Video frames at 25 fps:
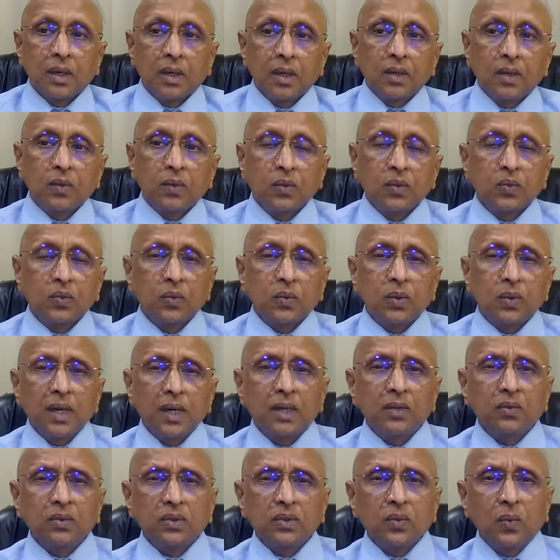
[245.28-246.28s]
It
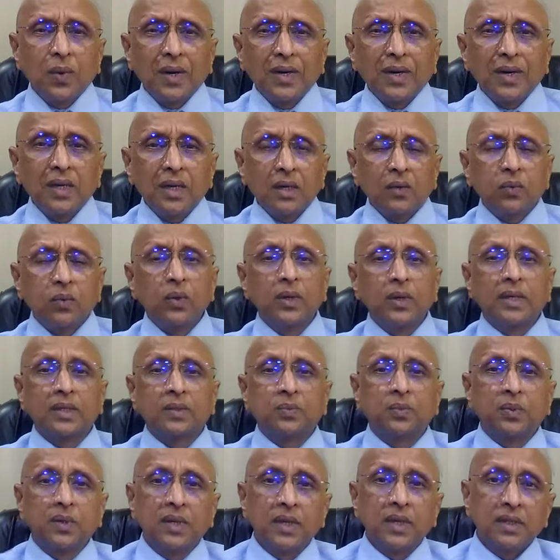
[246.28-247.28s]
was a wonderful
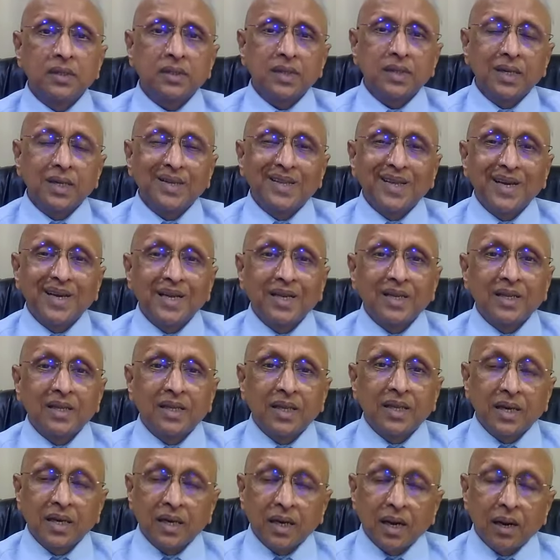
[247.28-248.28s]
experience. And
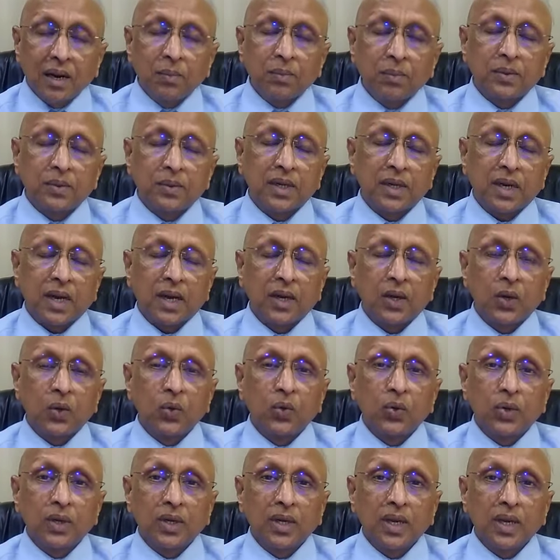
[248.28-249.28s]
then thereafter, I have
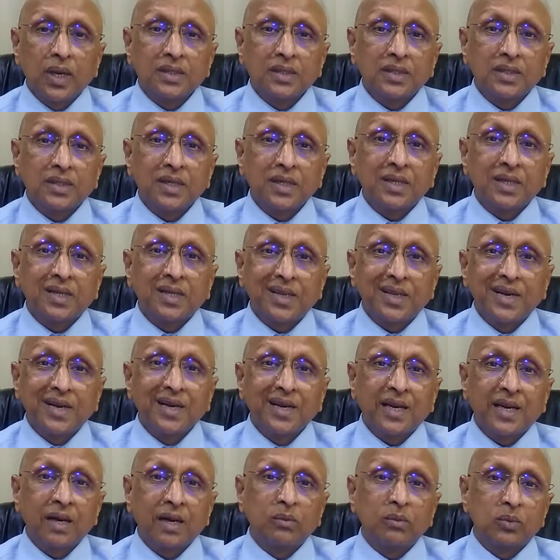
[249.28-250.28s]
utilized it
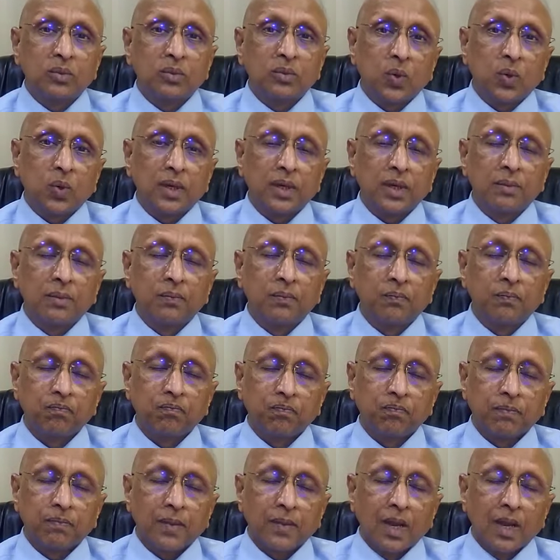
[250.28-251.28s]
3 times for him
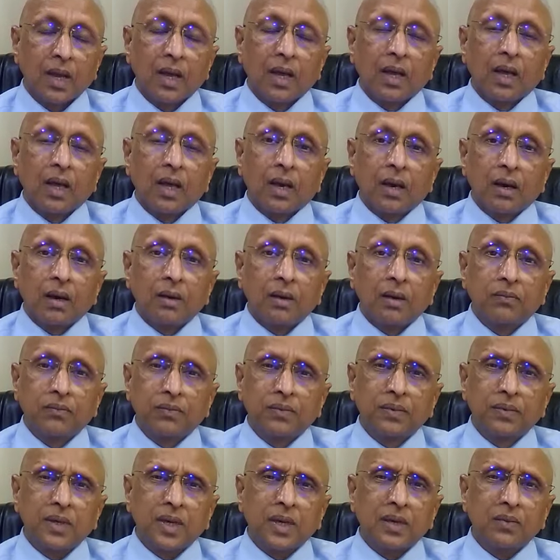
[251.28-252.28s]

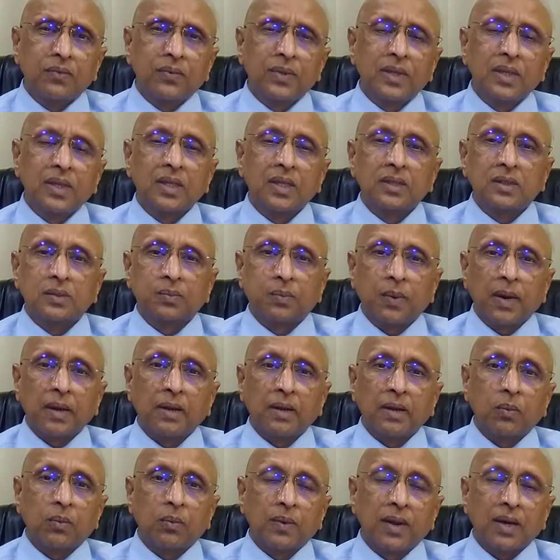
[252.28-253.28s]
within
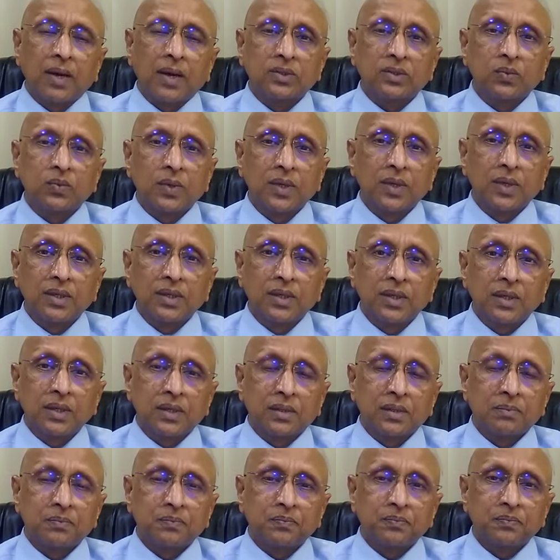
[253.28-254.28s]
span of last 1
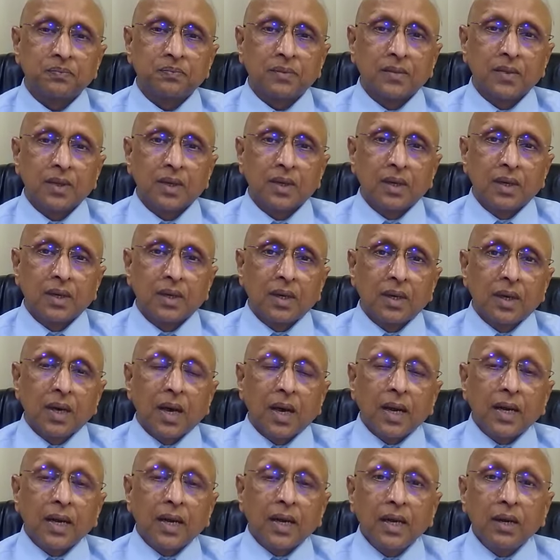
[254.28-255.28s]
year.
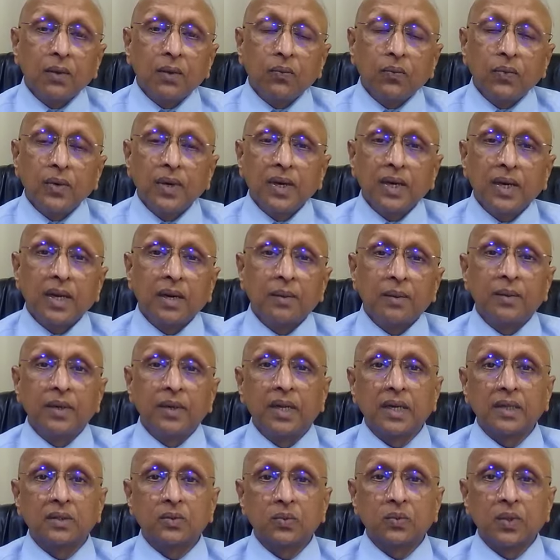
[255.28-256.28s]
And every time
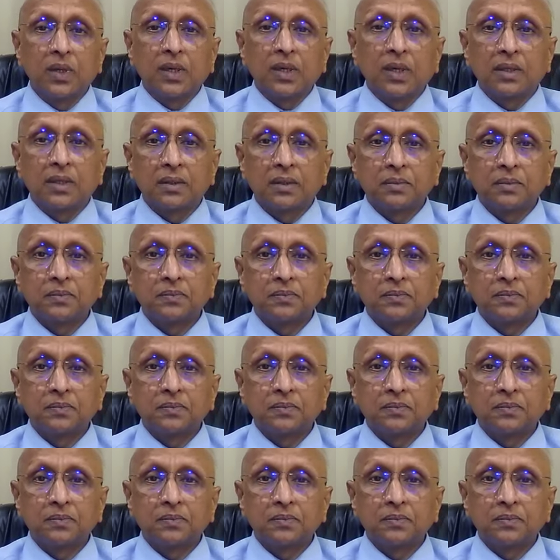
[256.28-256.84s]
it has worked.